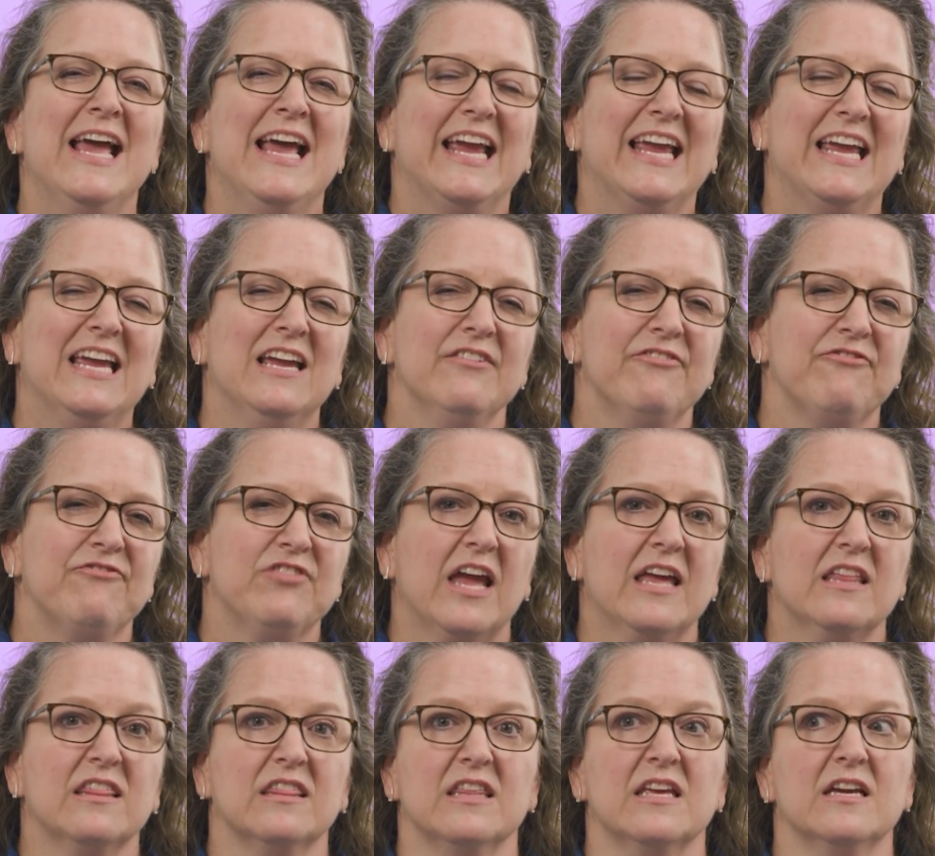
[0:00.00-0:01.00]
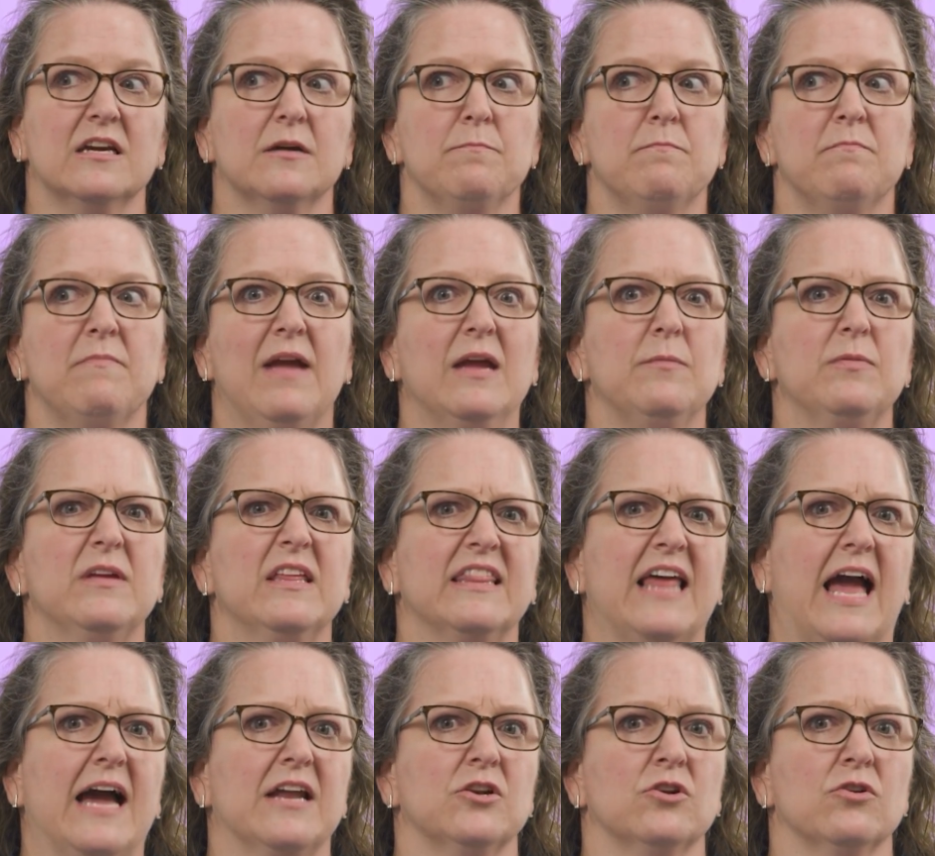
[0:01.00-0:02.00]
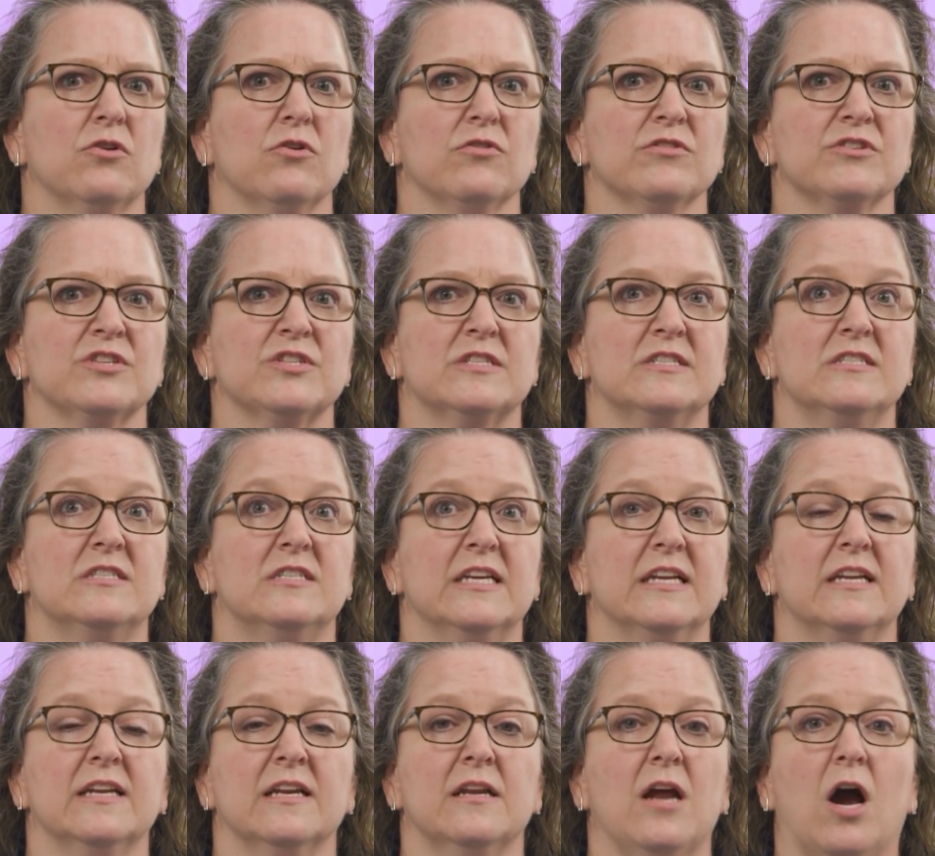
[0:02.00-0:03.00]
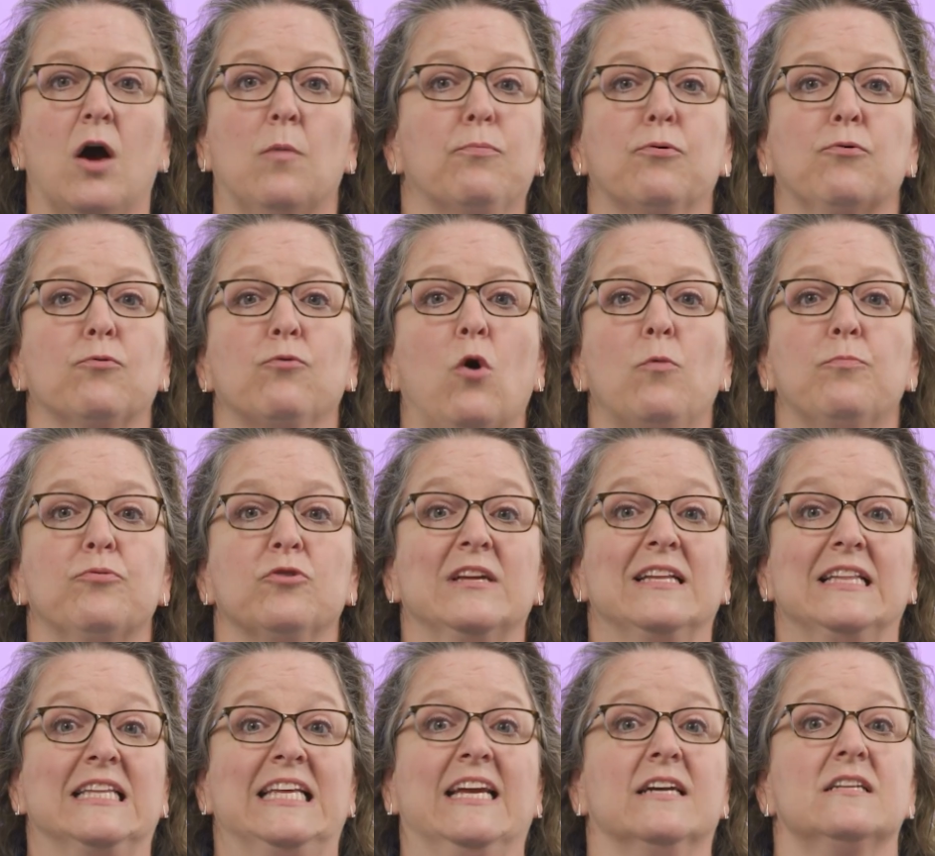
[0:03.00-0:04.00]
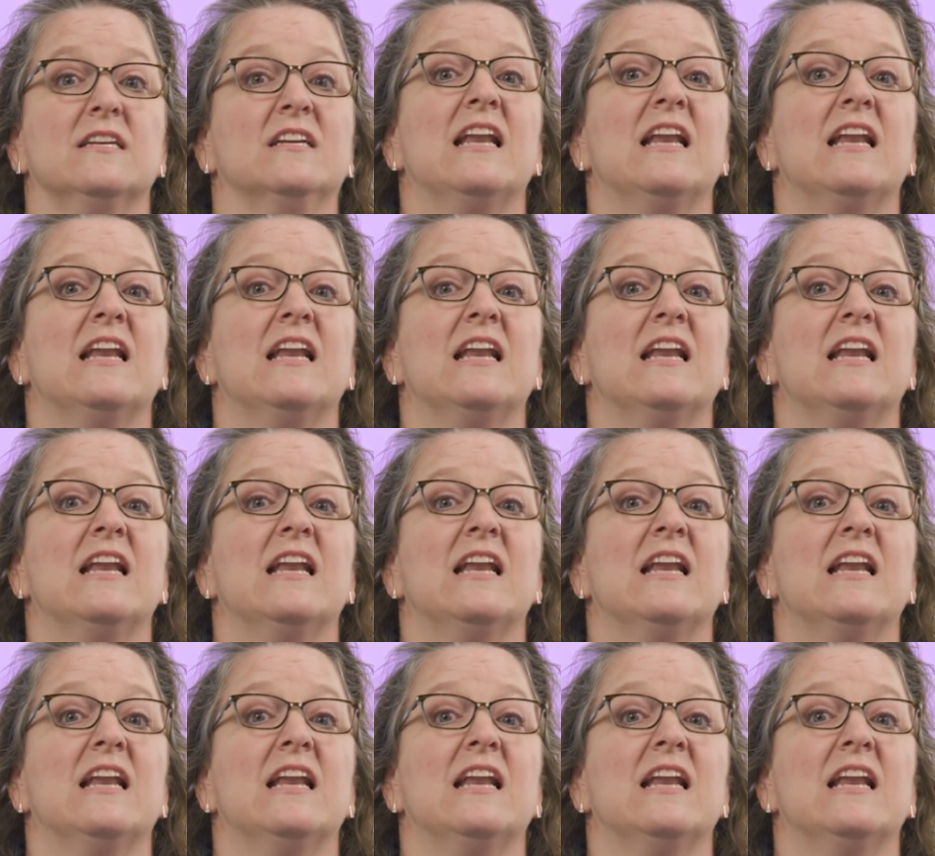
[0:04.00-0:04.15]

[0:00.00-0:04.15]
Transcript: if they think maybe that nurse didn't appropriately